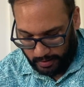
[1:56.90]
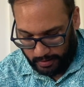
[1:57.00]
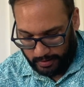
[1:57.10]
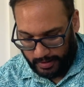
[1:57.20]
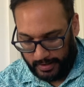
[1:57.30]

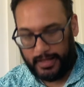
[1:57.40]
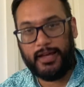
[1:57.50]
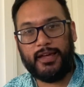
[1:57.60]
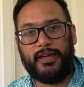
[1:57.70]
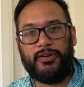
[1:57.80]
Clearly
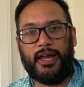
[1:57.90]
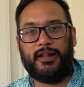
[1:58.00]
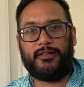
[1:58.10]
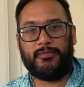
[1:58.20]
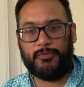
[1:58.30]
he
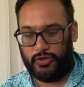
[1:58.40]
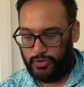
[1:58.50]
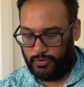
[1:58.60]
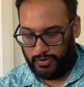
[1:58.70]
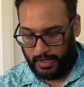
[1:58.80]
had some
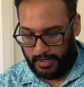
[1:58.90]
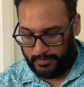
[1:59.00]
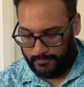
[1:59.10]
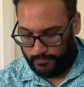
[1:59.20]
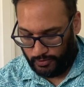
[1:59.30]
issues
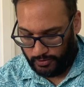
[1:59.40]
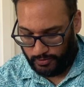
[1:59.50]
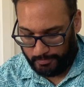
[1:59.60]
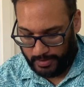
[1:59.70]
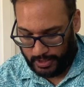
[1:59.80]
and was
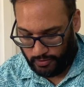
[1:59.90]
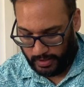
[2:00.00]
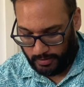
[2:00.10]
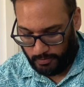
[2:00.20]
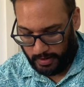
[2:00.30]
not being
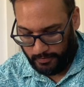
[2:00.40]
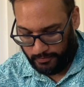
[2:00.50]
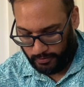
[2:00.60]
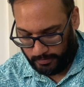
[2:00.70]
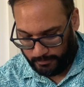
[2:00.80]
treated well
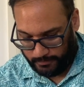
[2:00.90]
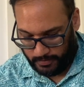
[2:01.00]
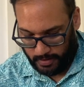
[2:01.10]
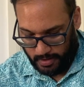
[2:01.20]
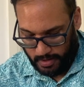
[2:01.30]
for
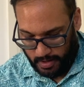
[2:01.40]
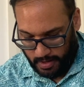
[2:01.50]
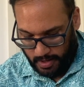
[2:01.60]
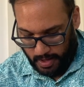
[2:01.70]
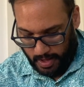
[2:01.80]

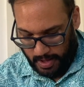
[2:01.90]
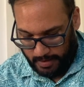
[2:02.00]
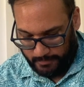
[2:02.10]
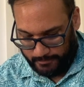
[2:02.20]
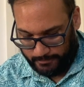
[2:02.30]
them.